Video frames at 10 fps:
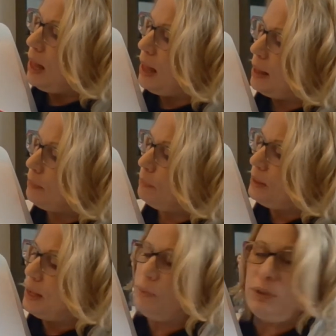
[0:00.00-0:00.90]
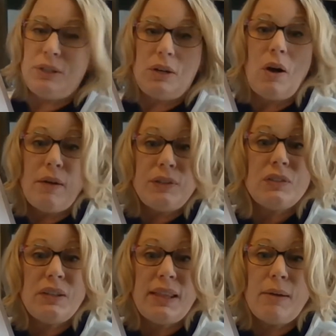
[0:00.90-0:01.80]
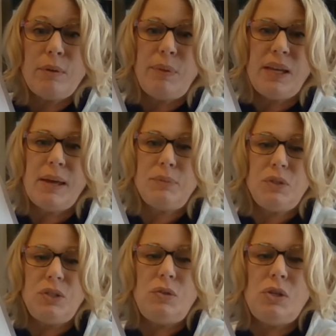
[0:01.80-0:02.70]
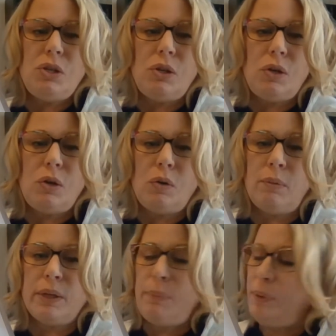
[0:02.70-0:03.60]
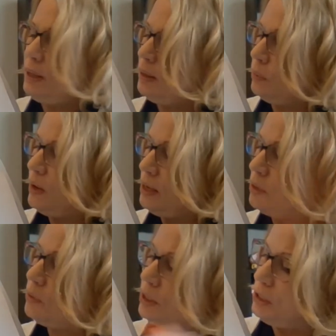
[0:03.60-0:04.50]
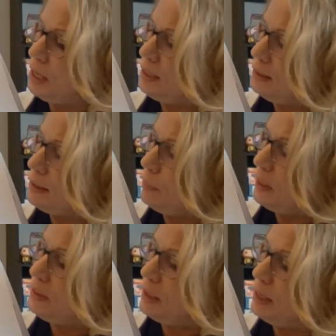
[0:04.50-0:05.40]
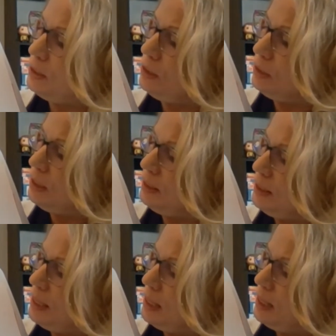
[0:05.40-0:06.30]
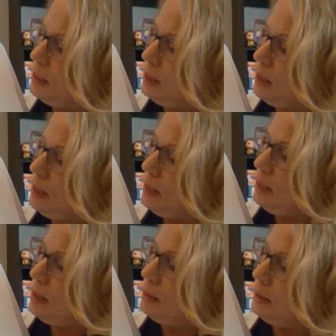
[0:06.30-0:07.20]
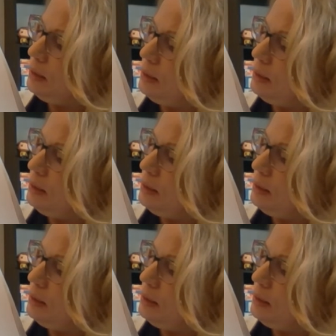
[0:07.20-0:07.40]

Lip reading: But that, obviously that would be up to you. I'm going to put the red and orange kind of side by side so you can see the